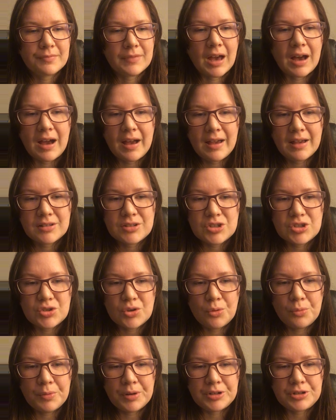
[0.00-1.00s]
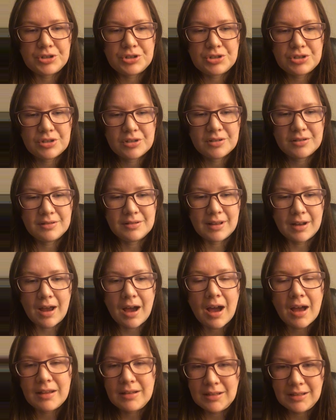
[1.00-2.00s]
I had so much that
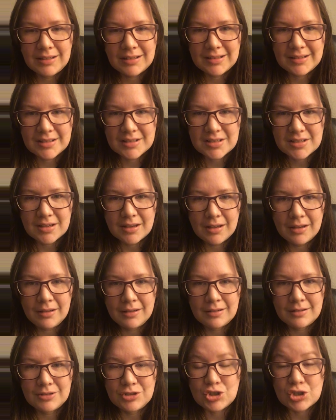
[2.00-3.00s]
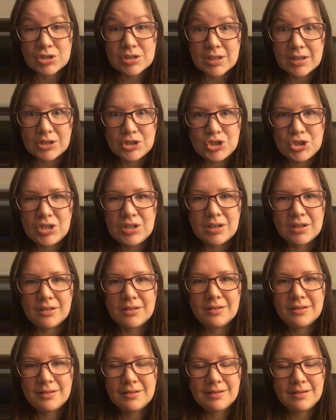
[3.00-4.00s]
I needed to say, just like she did.
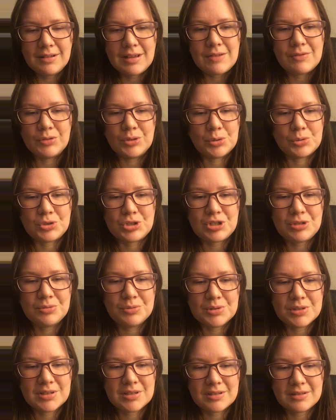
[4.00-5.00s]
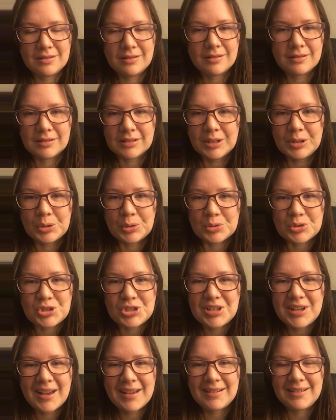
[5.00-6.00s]
Even though she was little,
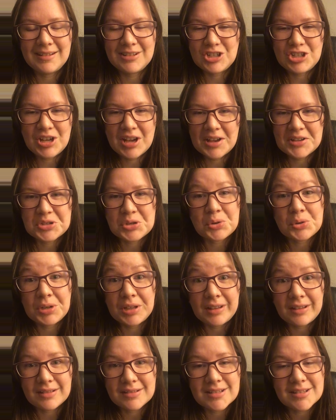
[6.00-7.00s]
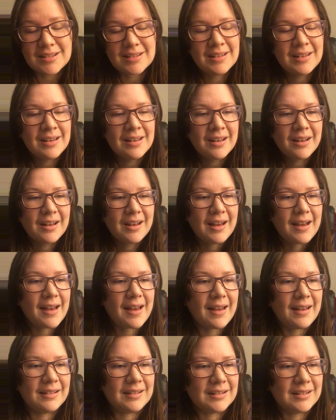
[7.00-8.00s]
she has her needs,
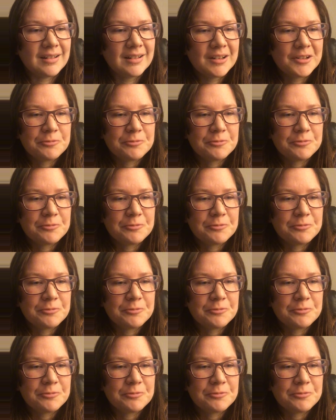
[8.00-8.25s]
and